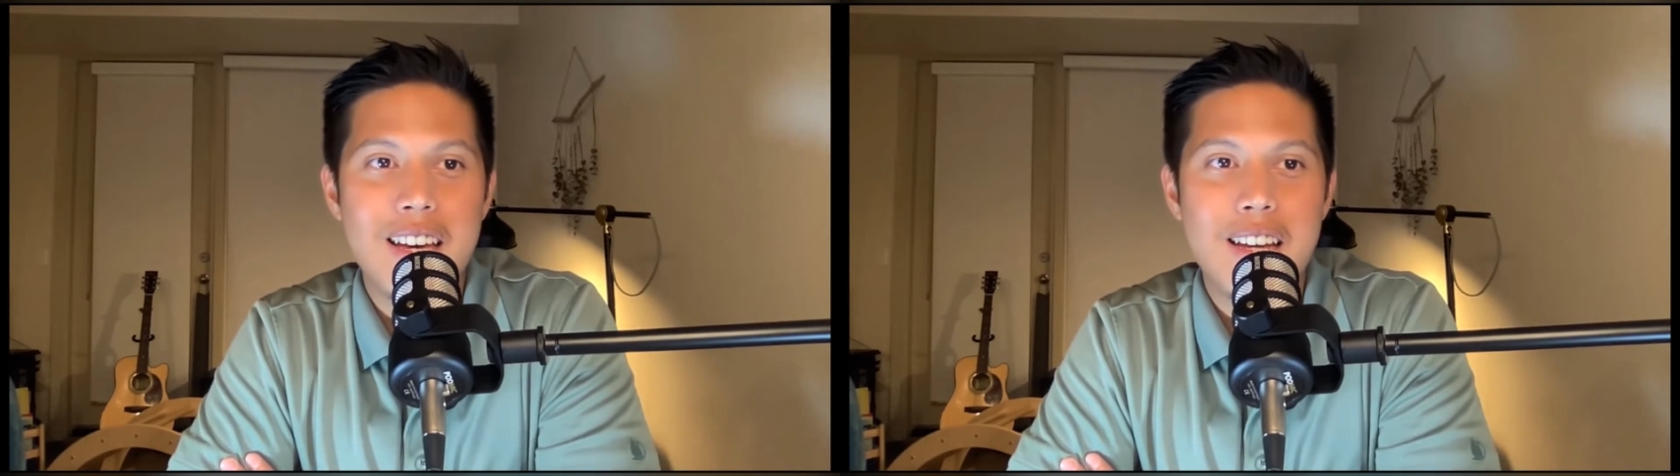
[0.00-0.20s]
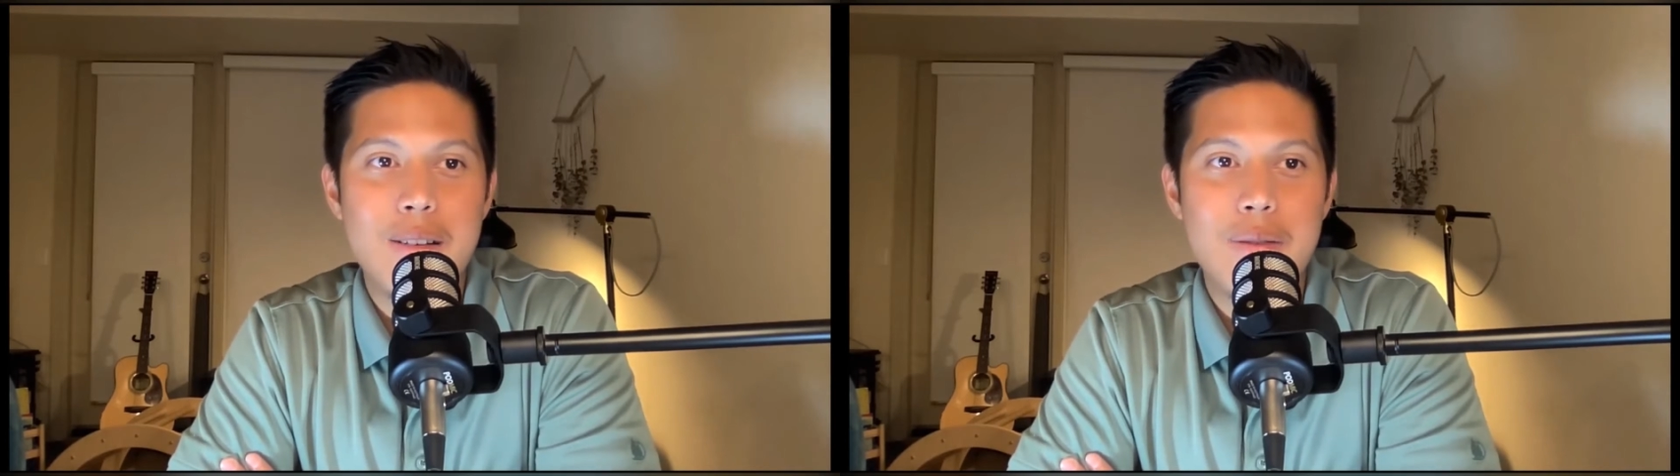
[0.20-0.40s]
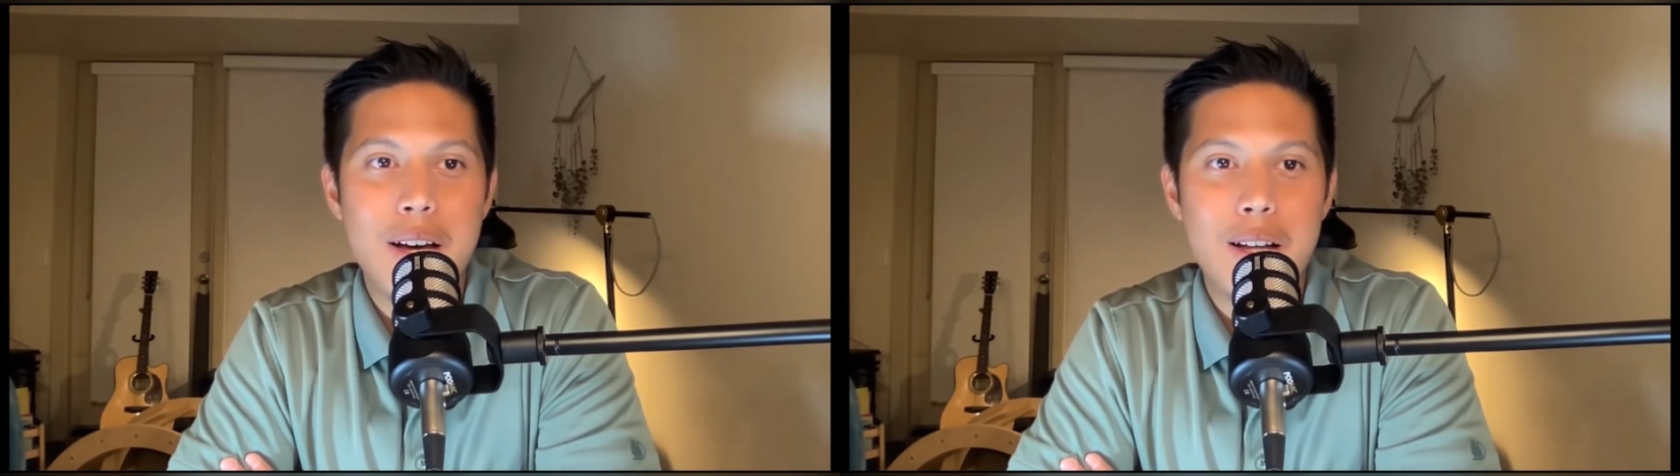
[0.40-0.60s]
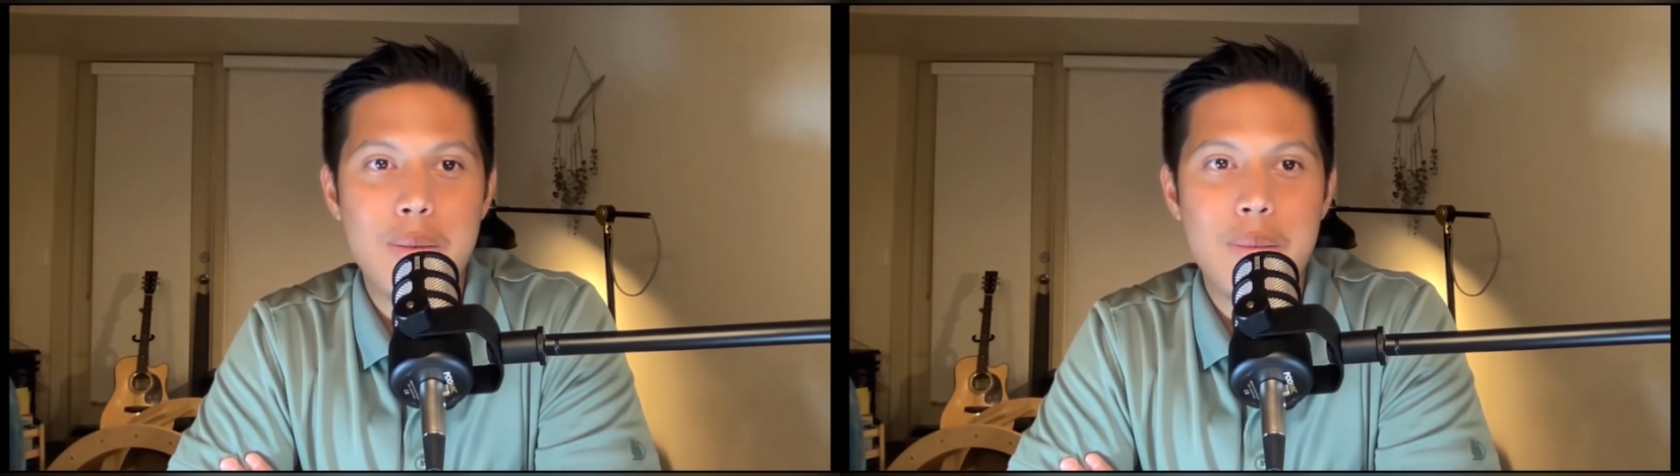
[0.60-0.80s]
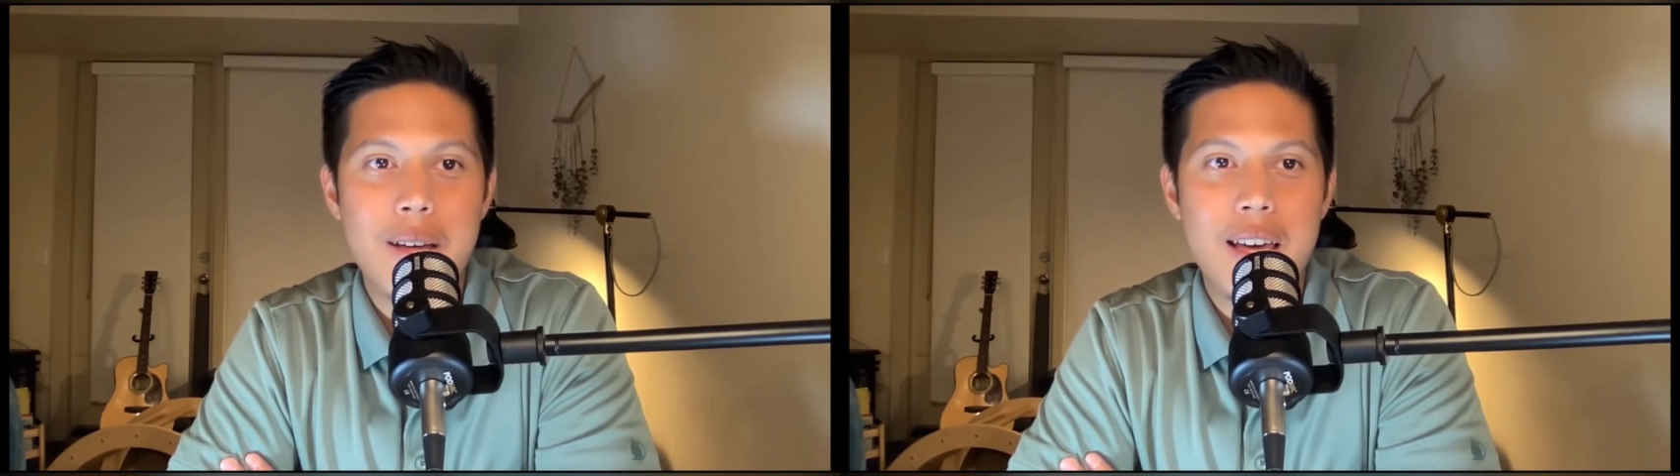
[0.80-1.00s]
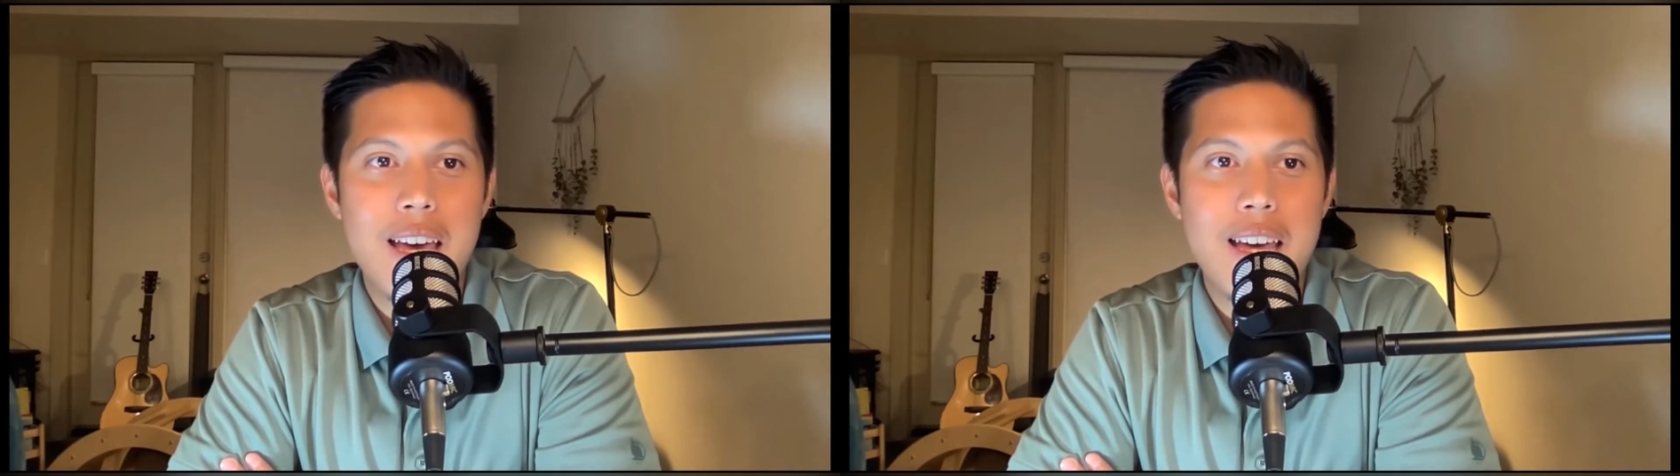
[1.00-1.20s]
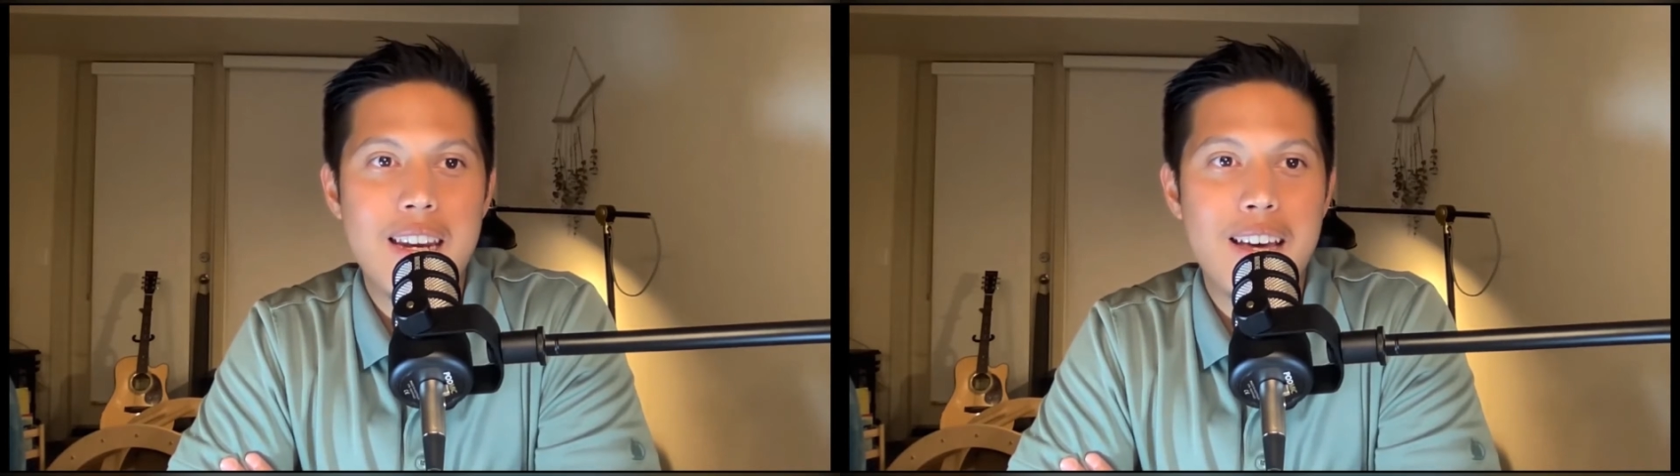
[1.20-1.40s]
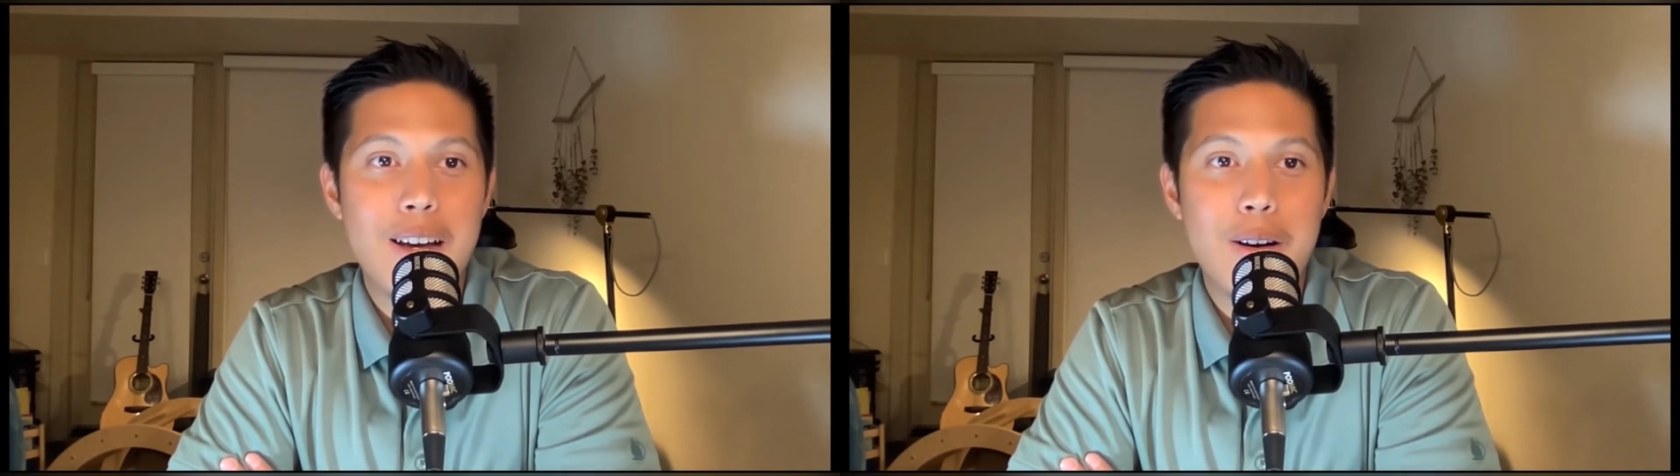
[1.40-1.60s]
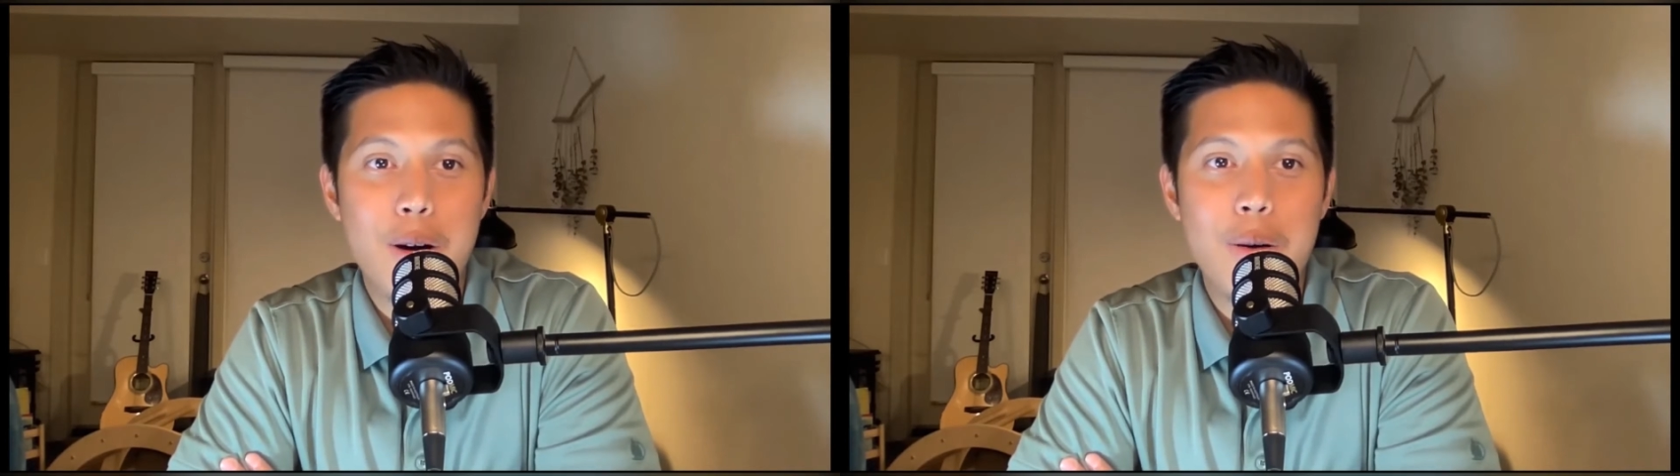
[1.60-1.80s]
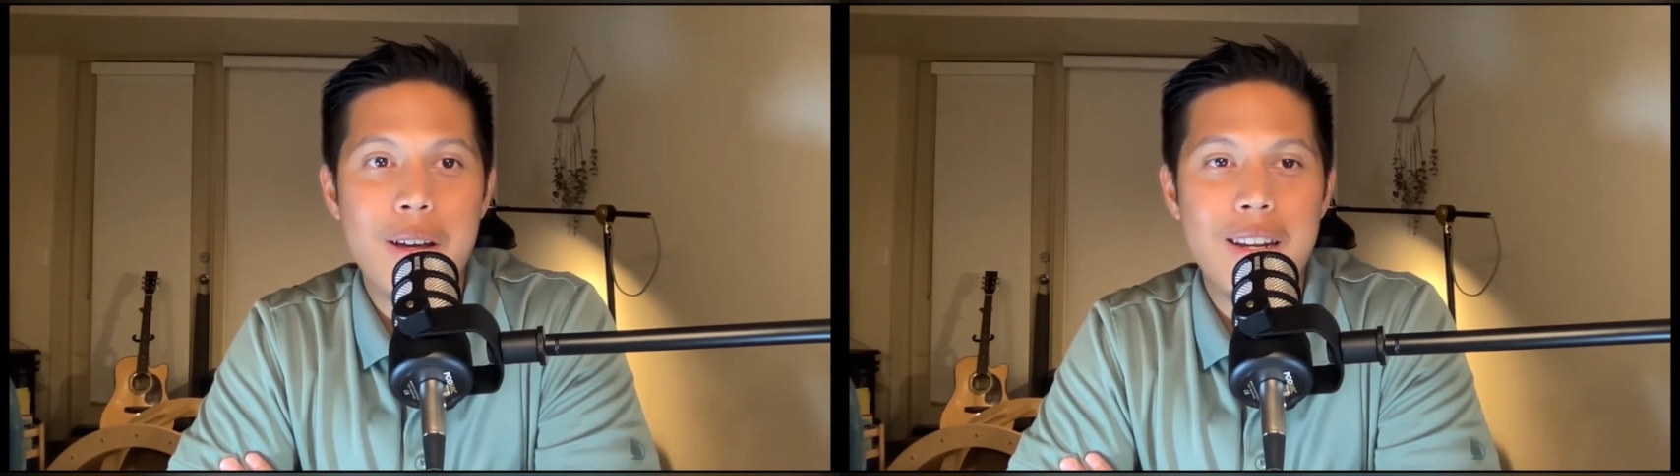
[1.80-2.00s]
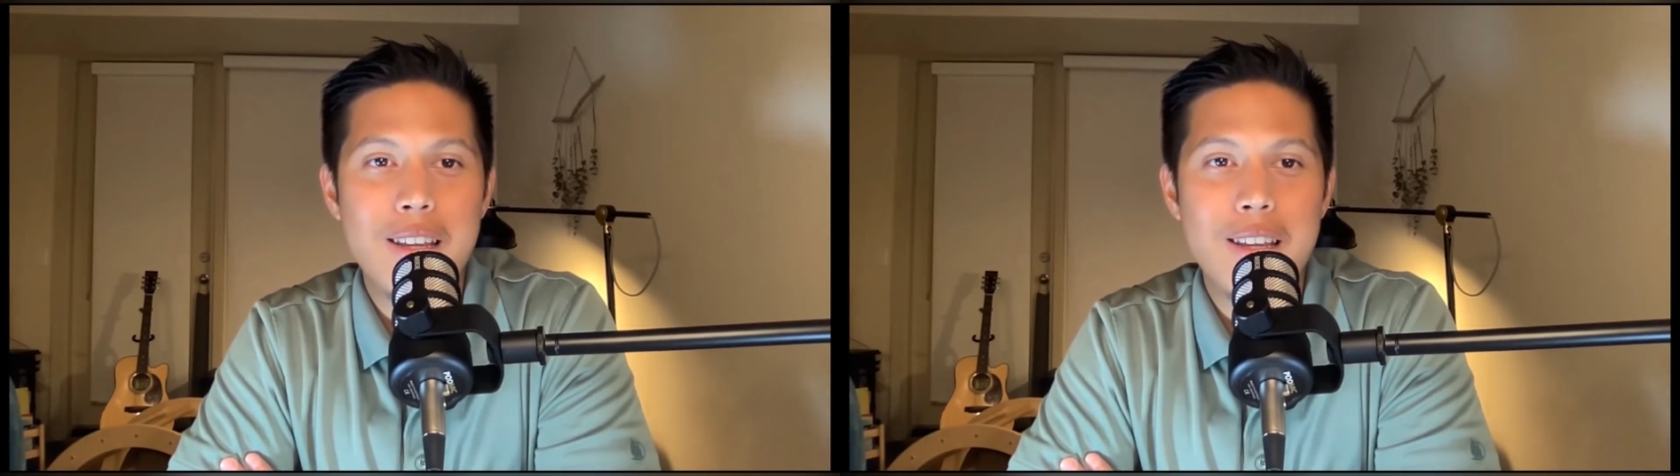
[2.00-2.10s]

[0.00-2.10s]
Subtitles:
develop and grow and